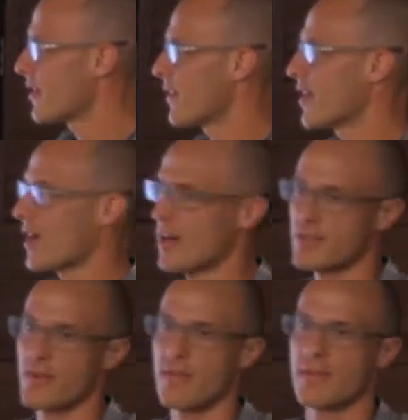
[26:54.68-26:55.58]
very hard
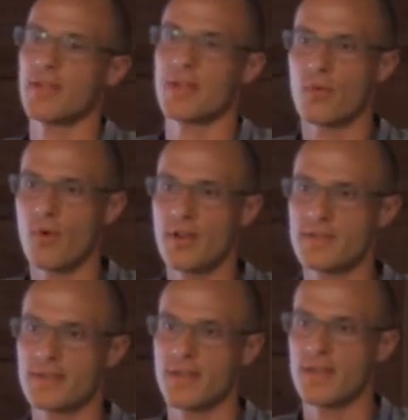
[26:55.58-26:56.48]
to do everything at
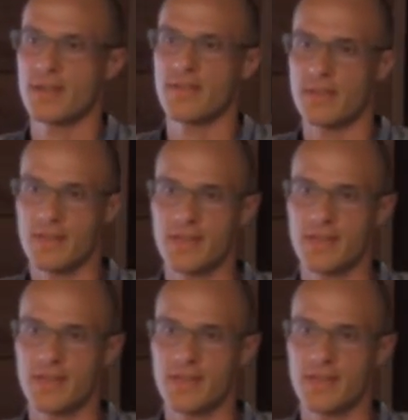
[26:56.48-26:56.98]
once. And I think the